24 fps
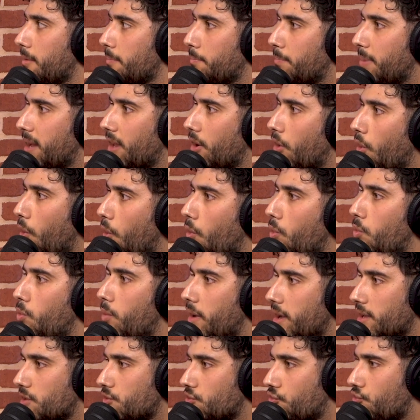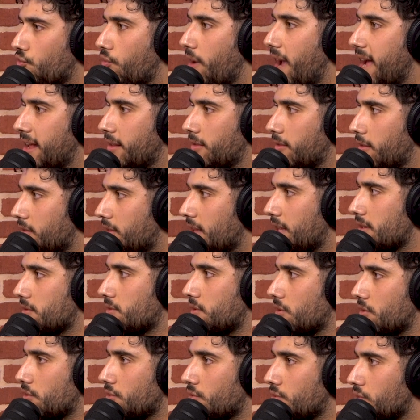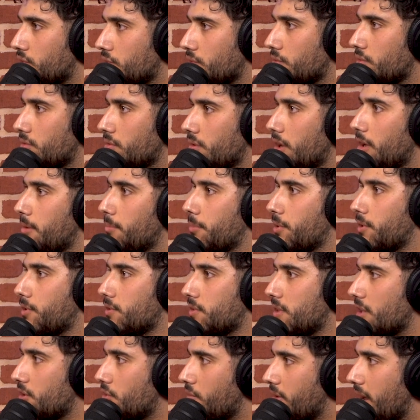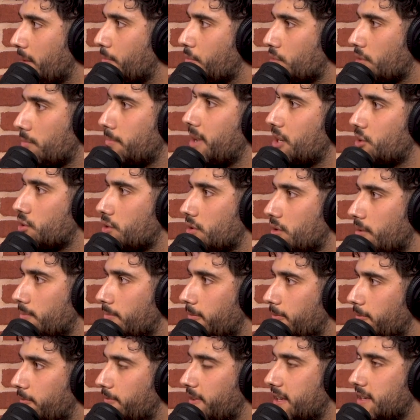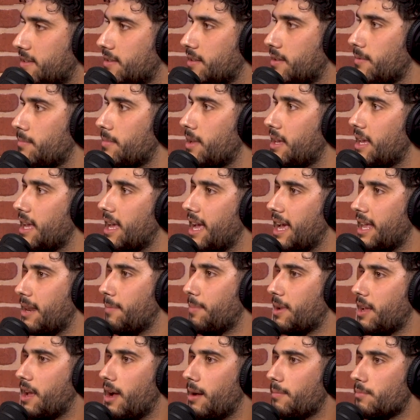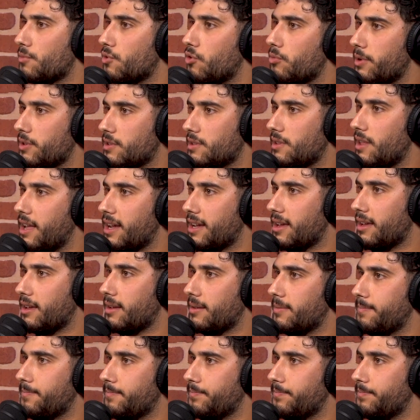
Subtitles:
but always track the things that you do because then you're able to measure them, fix them, and it becomes almost like an